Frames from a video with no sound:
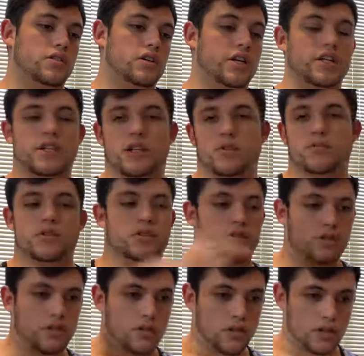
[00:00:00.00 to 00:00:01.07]
Like I said, I'm just
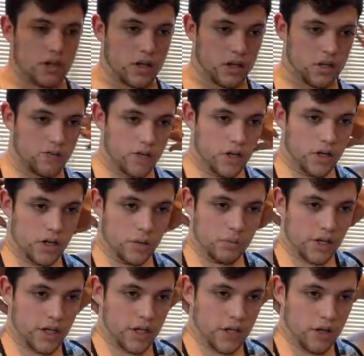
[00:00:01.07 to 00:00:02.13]
gonna I'm
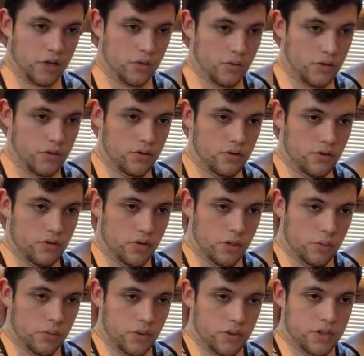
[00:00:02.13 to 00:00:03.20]
late here. Will you
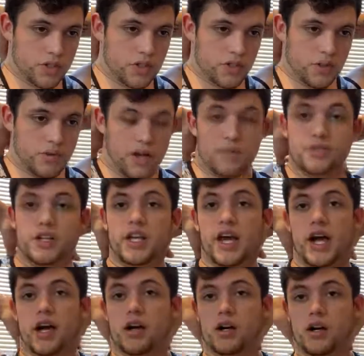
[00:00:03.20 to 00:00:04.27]
upload the stream after?
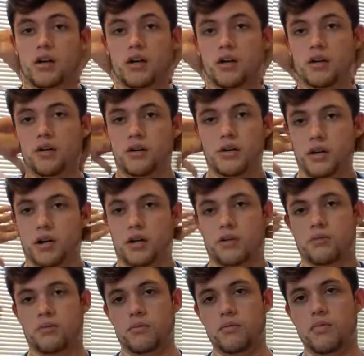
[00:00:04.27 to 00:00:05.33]
Yeah,
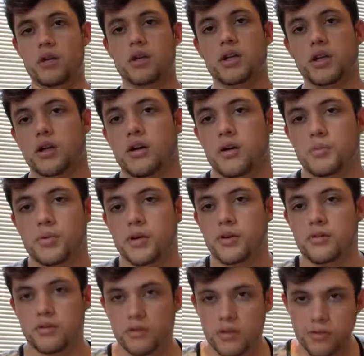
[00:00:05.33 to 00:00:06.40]
I'll let it
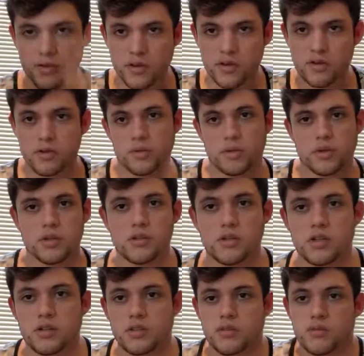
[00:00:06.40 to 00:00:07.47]
upload, even though I'm
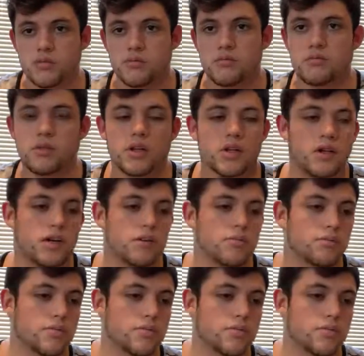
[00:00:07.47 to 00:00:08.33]
ugly and blah.